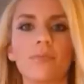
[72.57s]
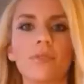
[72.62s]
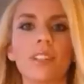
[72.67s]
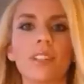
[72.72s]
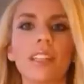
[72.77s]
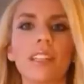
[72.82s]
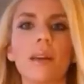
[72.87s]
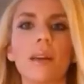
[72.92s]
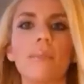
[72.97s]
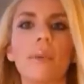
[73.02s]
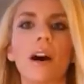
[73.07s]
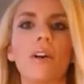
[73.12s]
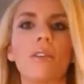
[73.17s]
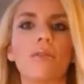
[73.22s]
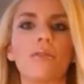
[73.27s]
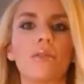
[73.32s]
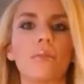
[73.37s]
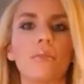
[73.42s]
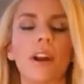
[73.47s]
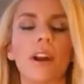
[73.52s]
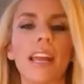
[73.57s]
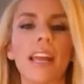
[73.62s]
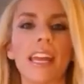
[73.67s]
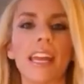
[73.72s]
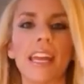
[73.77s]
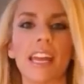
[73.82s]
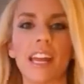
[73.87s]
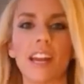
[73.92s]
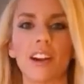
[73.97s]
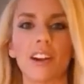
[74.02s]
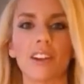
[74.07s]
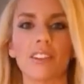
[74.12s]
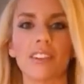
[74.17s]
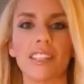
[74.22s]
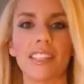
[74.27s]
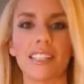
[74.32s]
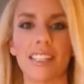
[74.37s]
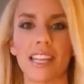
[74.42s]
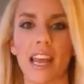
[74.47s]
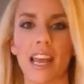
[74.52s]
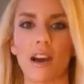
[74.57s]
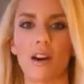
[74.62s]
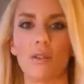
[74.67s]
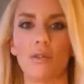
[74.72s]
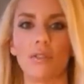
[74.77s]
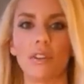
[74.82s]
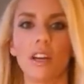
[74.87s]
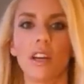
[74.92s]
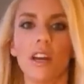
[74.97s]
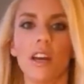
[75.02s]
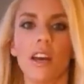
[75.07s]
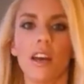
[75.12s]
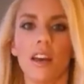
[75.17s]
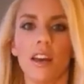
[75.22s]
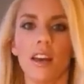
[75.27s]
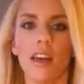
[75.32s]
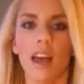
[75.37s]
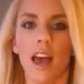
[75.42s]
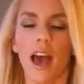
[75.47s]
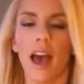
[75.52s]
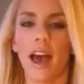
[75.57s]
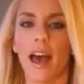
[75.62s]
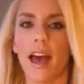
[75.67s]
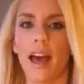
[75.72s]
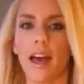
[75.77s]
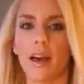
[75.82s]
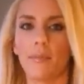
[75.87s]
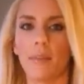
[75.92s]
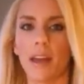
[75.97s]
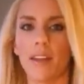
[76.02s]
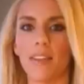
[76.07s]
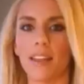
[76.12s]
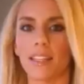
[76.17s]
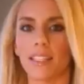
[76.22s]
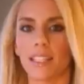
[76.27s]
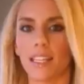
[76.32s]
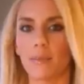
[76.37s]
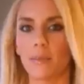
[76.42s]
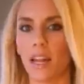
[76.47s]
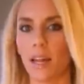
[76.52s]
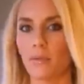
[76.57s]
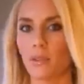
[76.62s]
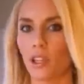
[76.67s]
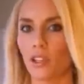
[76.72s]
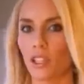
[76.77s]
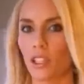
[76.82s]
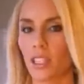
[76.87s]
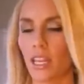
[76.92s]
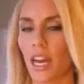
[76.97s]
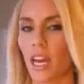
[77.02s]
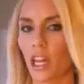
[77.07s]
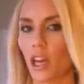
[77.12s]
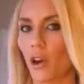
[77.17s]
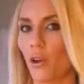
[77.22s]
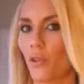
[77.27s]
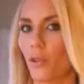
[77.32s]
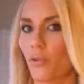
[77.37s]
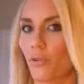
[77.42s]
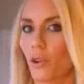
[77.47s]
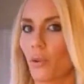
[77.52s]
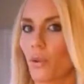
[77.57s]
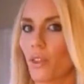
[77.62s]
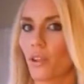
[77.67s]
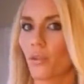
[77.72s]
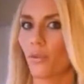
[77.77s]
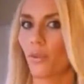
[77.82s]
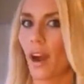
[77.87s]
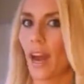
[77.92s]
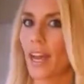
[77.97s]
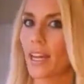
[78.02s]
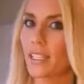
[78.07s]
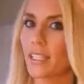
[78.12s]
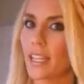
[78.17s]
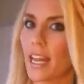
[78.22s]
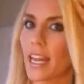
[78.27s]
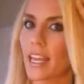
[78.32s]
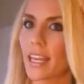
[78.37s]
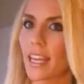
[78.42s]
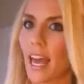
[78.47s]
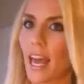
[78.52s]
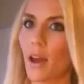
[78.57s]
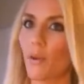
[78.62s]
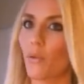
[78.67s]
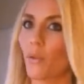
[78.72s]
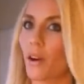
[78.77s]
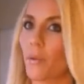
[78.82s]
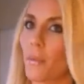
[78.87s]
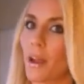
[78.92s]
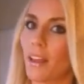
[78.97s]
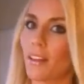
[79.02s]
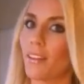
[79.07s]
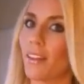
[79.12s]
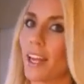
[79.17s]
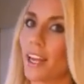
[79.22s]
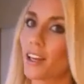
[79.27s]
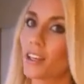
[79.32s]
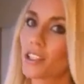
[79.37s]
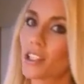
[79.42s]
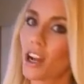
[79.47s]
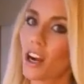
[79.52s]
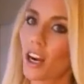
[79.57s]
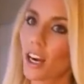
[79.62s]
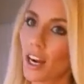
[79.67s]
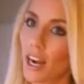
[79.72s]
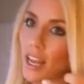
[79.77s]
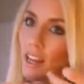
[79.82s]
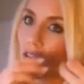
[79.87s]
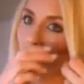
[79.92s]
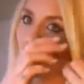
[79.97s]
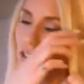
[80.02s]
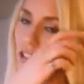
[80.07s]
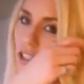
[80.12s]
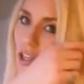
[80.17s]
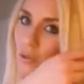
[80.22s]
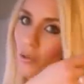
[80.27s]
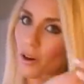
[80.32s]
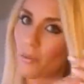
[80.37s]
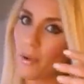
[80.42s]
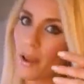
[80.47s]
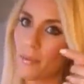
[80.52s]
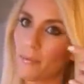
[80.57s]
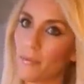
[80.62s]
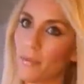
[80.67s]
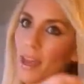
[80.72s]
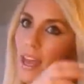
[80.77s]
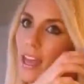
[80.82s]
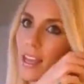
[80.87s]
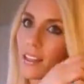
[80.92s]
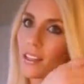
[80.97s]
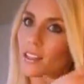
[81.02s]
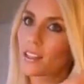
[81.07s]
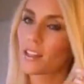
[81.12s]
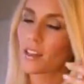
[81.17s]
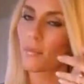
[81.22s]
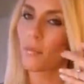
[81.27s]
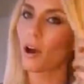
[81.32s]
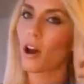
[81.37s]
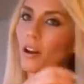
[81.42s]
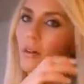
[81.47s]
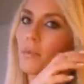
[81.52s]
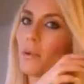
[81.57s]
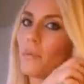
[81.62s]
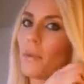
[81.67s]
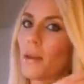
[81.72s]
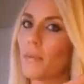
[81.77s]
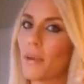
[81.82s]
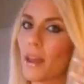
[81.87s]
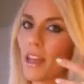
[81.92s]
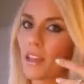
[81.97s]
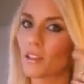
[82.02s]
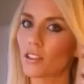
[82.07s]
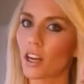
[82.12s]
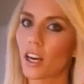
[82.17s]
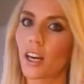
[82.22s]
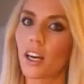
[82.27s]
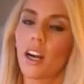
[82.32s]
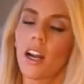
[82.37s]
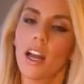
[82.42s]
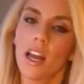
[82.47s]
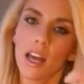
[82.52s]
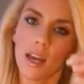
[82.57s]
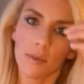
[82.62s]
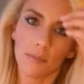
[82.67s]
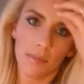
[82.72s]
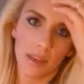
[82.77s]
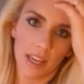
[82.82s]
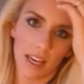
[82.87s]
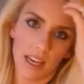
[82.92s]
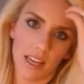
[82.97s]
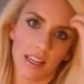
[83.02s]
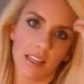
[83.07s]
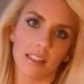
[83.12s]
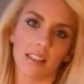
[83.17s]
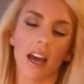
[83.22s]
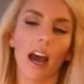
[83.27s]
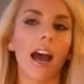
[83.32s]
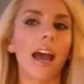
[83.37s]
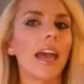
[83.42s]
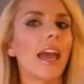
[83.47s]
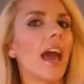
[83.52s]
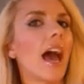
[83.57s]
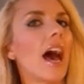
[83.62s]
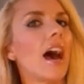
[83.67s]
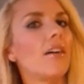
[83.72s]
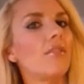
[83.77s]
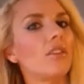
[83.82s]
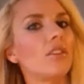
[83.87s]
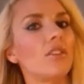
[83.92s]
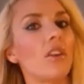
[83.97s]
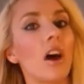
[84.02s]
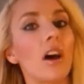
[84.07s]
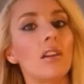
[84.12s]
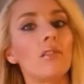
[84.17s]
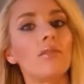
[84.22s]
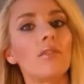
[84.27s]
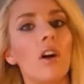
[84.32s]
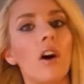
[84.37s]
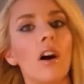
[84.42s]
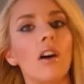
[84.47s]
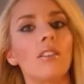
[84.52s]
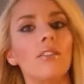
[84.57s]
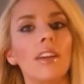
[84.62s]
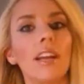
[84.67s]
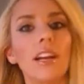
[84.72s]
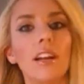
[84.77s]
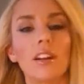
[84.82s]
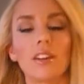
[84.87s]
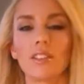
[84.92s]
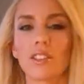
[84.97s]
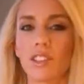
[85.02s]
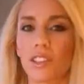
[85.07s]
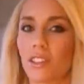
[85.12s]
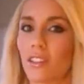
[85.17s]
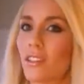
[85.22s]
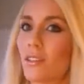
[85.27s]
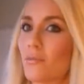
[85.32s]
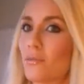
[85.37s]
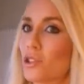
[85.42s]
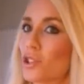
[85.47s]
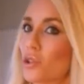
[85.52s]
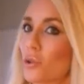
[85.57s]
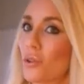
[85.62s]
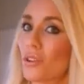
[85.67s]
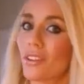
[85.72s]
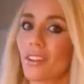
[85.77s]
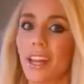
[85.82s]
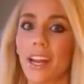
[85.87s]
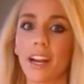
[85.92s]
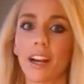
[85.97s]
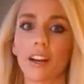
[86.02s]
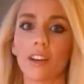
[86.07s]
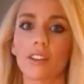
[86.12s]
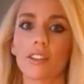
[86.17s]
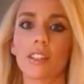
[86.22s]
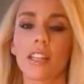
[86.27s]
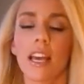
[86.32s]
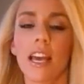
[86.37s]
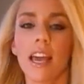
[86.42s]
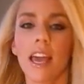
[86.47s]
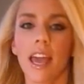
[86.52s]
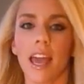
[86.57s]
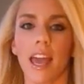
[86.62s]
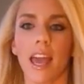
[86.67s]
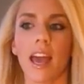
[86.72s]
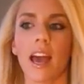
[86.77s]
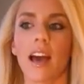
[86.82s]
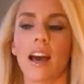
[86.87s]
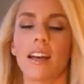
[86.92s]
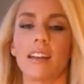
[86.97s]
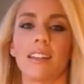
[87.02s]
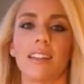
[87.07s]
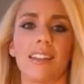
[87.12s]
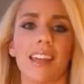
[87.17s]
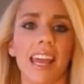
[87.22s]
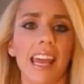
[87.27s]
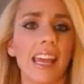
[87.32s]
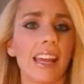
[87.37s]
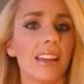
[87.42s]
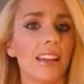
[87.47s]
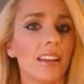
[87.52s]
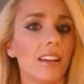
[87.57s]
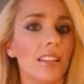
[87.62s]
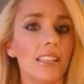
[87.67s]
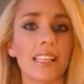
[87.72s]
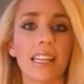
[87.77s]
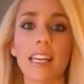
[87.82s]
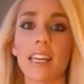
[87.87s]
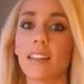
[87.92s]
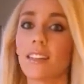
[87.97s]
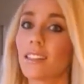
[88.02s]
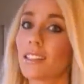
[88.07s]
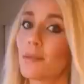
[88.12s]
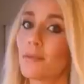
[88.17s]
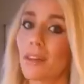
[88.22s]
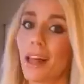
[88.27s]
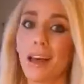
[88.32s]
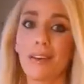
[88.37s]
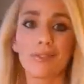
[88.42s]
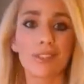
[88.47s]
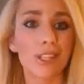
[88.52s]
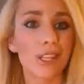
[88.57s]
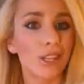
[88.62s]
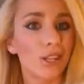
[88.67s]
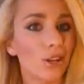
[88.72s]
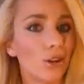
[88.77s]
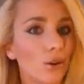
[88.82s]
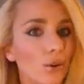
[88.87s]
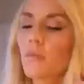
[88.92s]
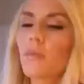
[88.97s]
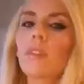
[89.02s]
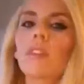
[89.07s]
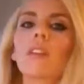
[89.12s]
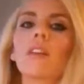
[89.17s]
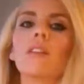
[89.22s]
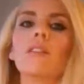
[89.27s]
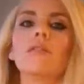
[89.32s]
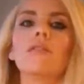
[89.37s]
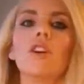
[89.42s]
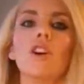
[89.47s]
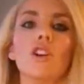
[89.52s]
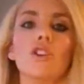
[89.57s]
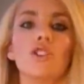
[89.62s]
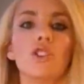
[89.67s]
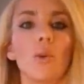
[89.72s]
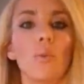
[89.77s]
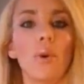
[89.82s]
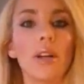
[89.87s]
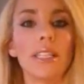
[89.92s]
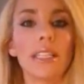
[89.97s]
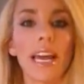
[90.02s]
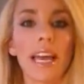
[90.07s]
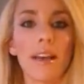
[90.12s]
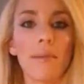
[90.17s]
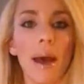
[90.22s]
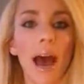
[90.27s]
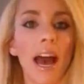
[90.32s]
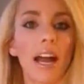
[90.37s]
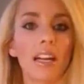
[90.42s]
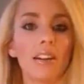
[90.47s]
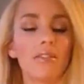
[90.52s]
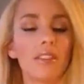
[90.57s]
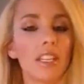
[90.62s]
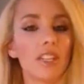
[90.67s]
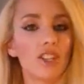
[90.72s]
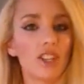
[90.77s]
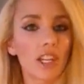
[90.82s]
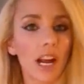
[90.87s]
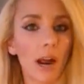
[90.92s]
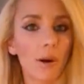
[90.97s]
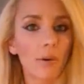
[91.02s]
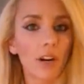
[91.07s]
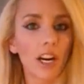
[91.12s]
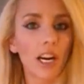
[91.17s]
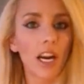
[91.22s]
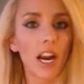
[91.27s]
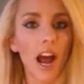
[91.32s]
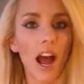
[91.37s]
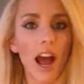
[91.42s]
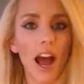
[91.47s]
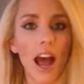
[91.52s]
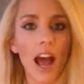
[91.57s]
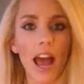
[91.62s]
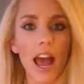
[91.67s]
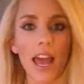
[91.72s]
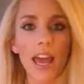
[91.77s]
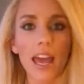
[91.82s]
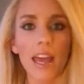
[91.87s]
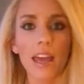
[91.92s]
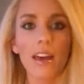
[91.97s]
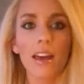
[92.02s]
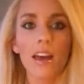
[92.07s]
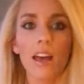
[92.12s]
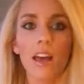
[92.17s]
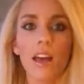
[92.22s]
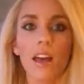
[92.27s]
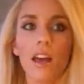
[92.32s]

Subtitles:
really about from right here down. And then sometimes I'll just kind of go through with the rest and get where my layers are, and also where my bangs, the bottom of my bangs are, because I have a lot of long layers, some short layers, and they need some love too. So once I am out of the shower, I